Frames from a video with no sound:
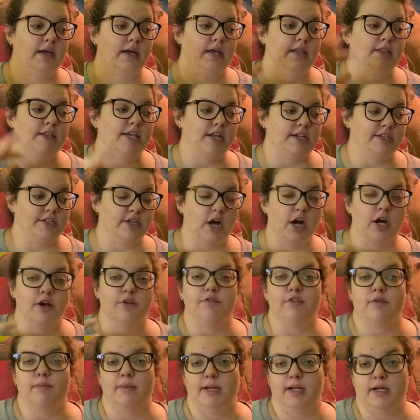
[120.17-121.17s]
that it's hard
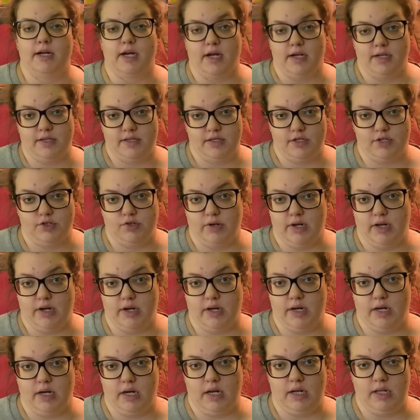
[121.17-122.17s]
for me to concentrate on
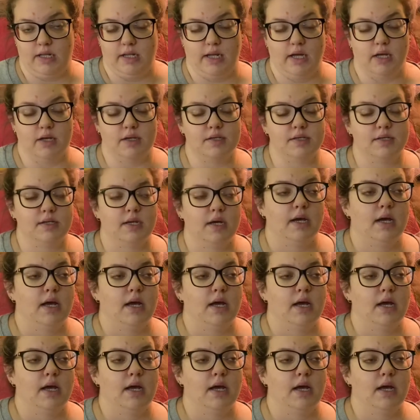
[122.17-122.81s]
anything else.